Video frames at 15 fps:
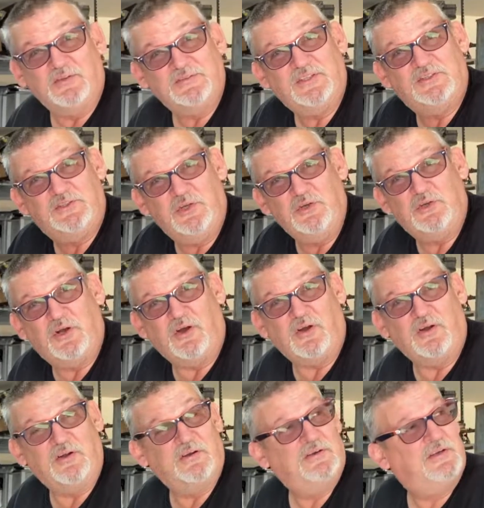It's a
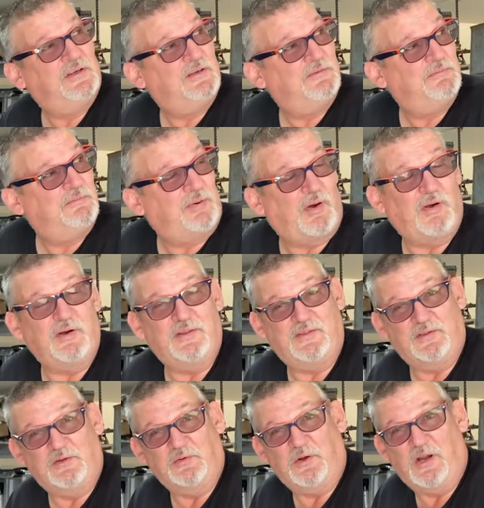2-car part of the
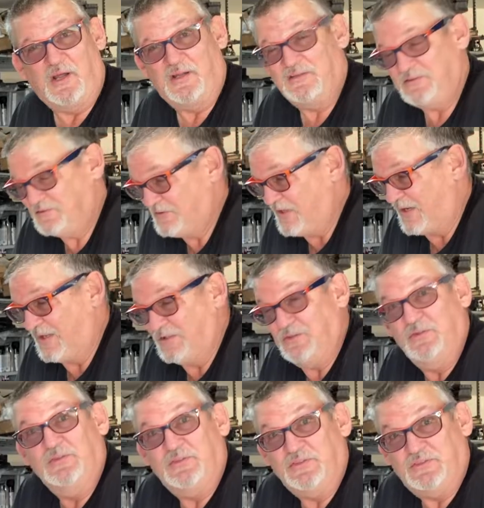garage that I
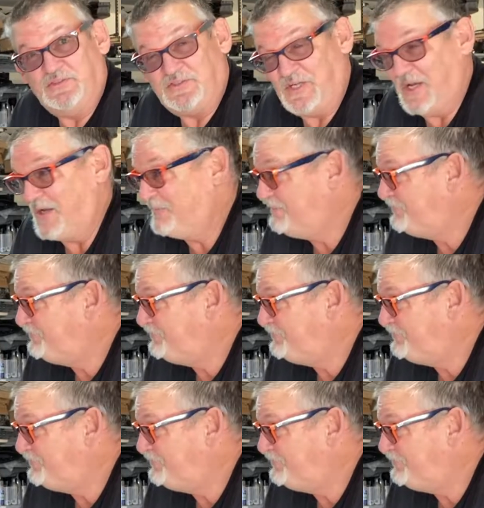use as a shop.